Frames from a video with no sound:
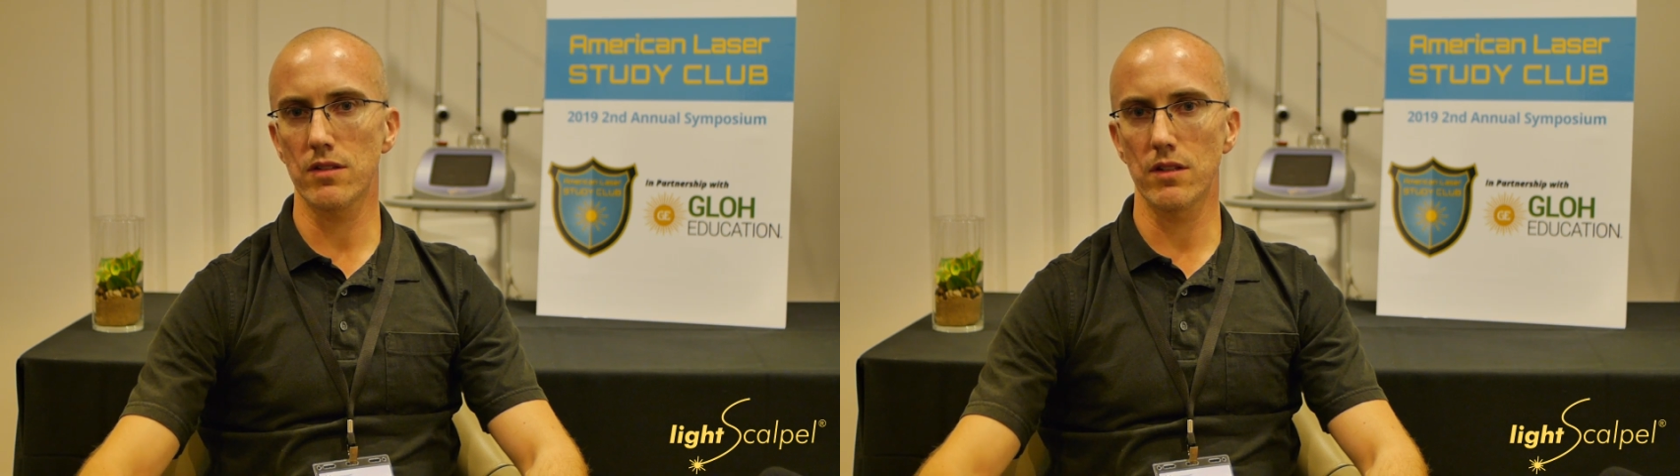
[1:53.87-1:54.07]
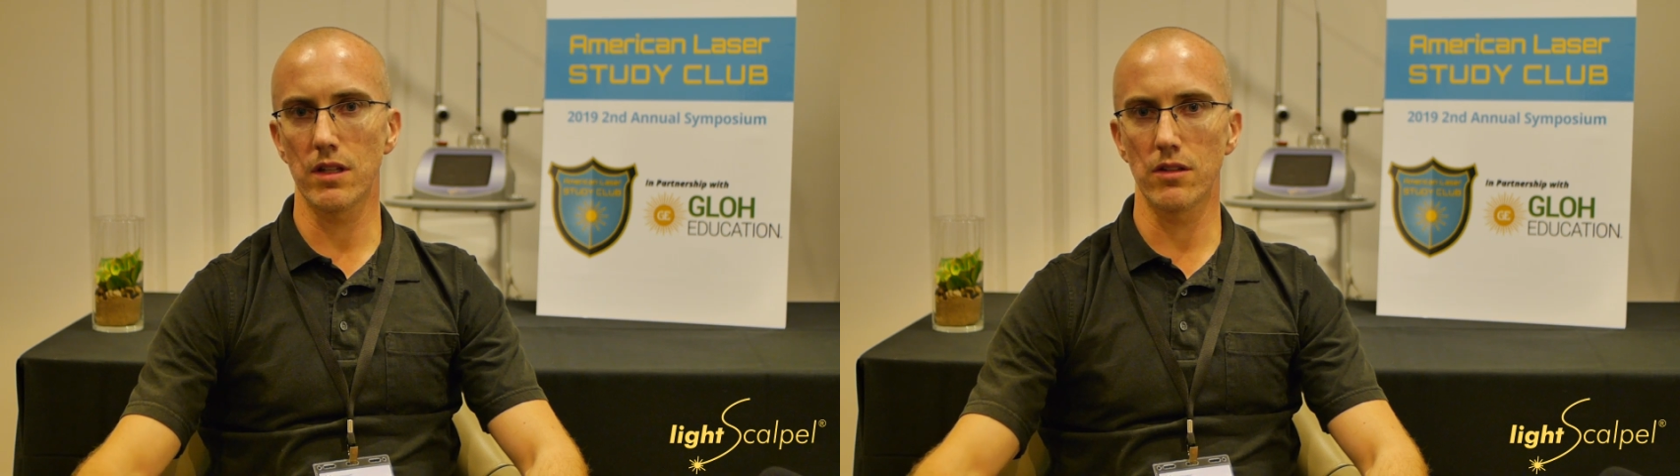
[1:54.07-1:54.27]

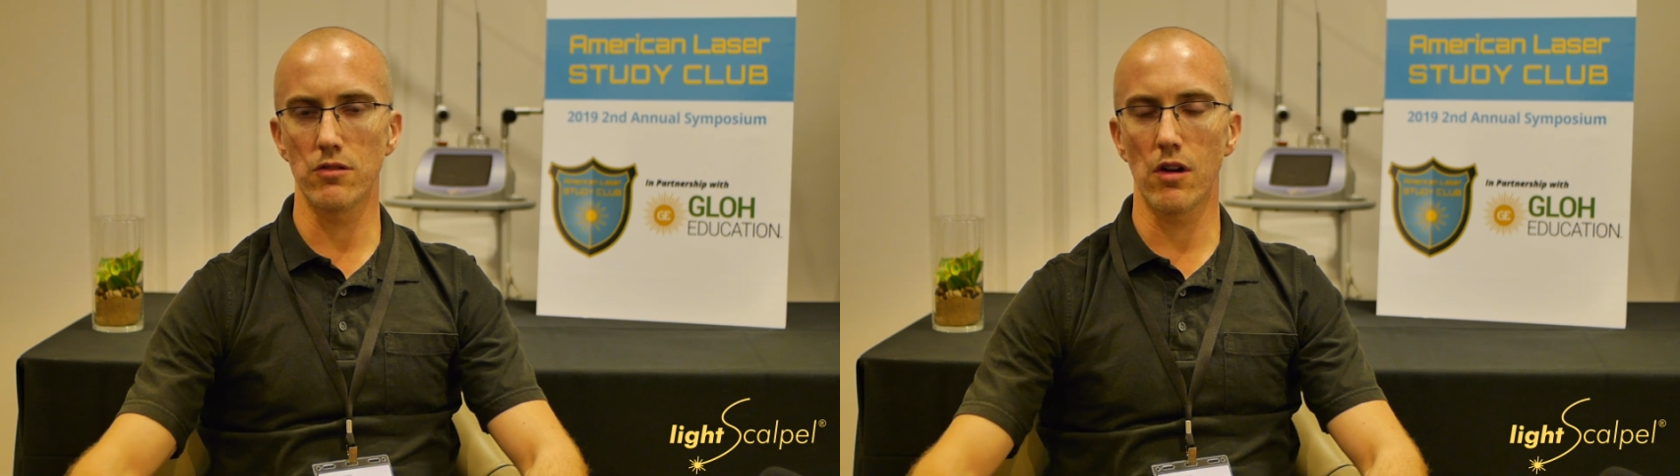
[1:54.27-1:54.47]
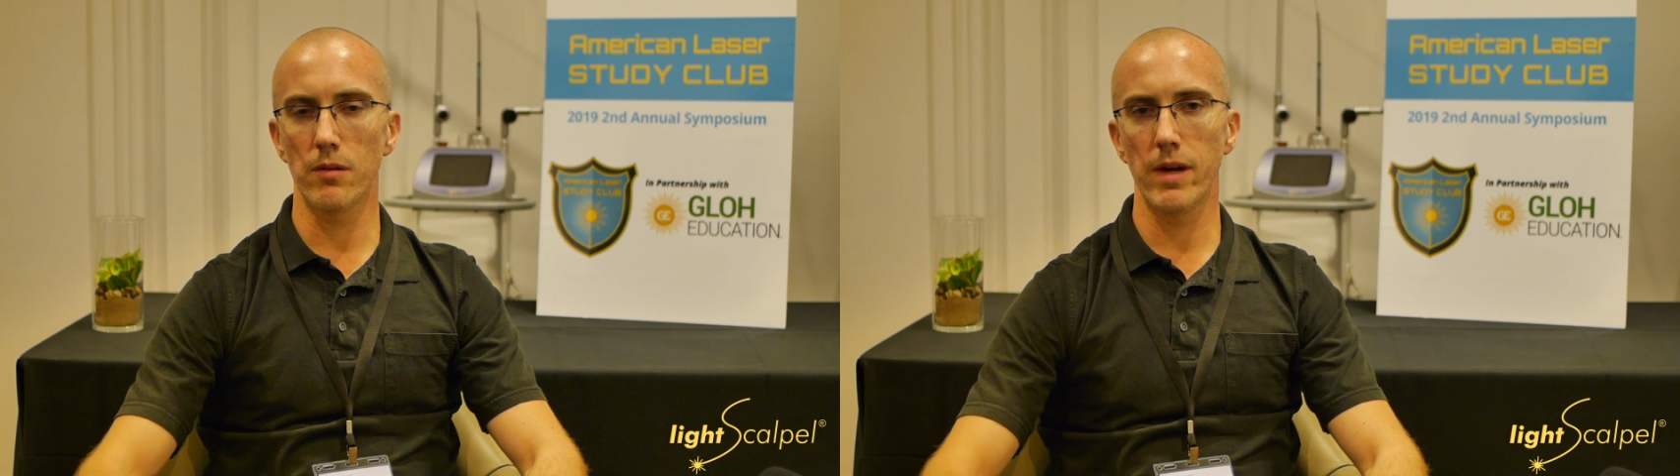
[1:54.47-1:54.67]
and the
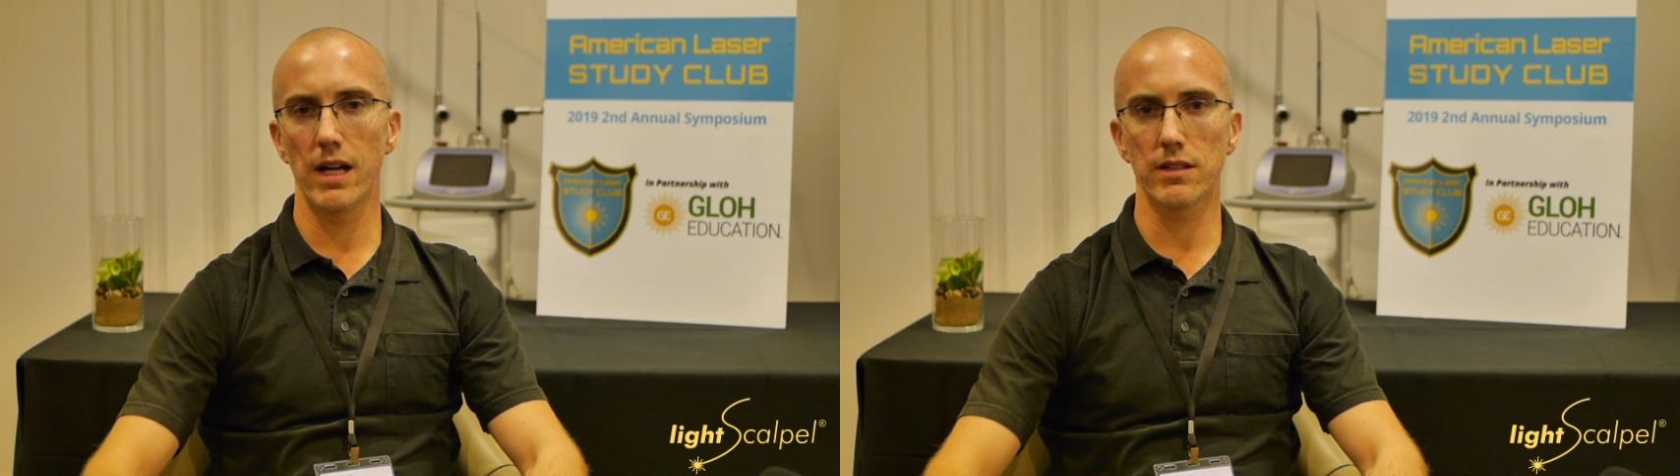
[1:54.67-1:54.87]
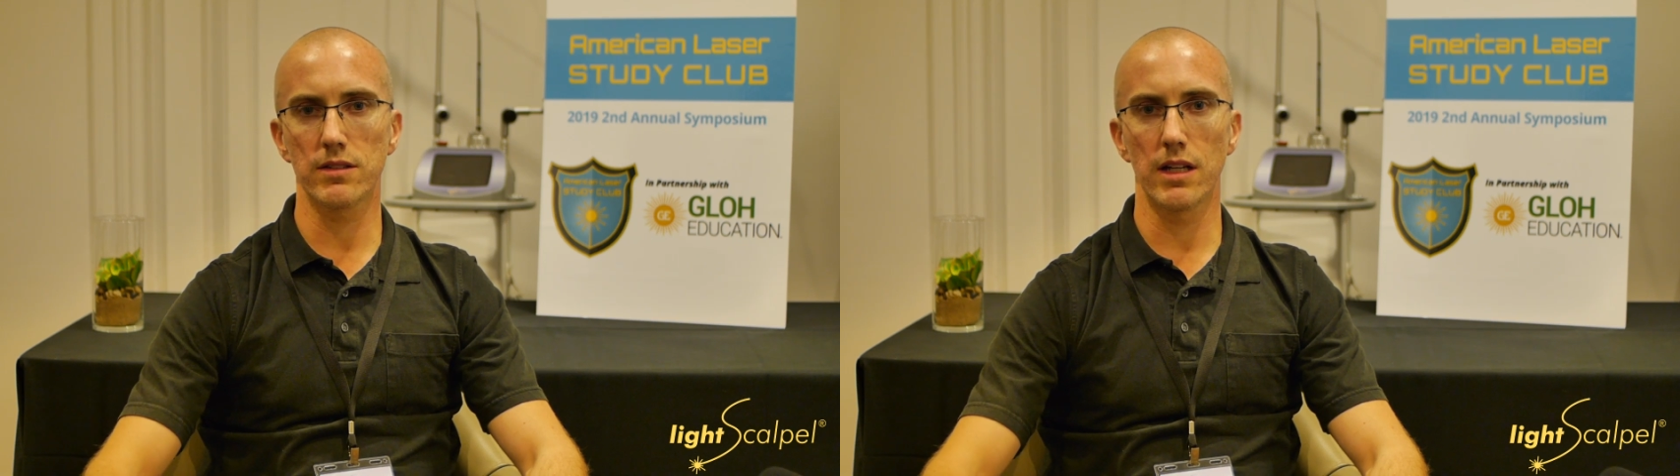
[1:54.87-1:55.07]

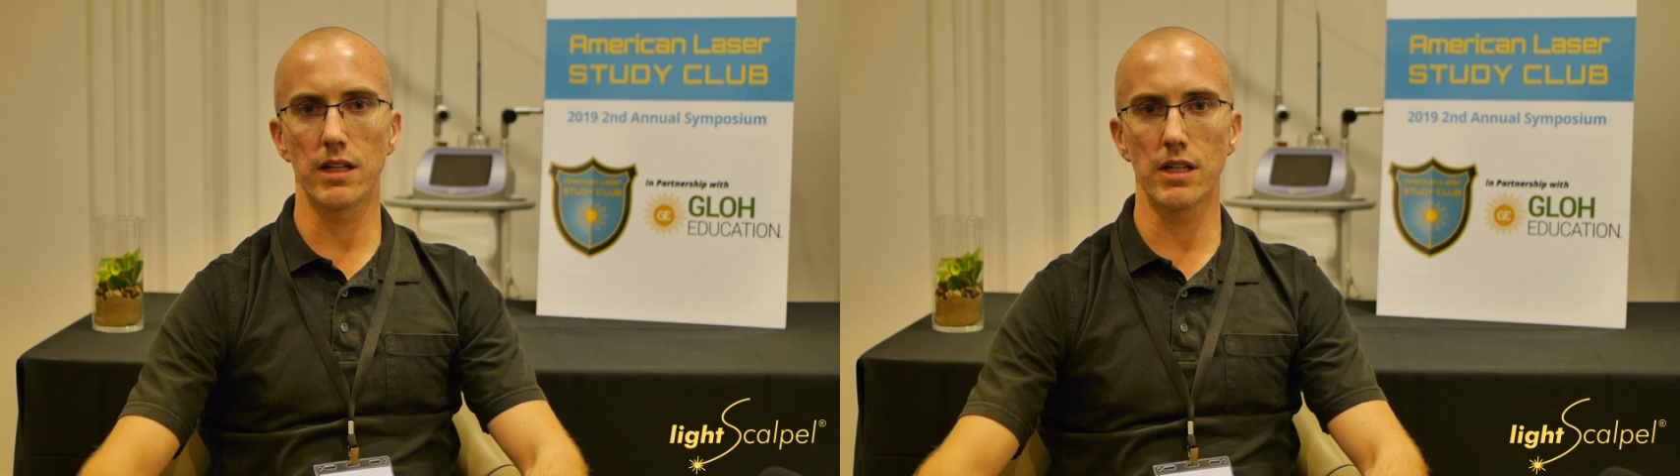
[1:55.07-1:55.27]
drawbacks that he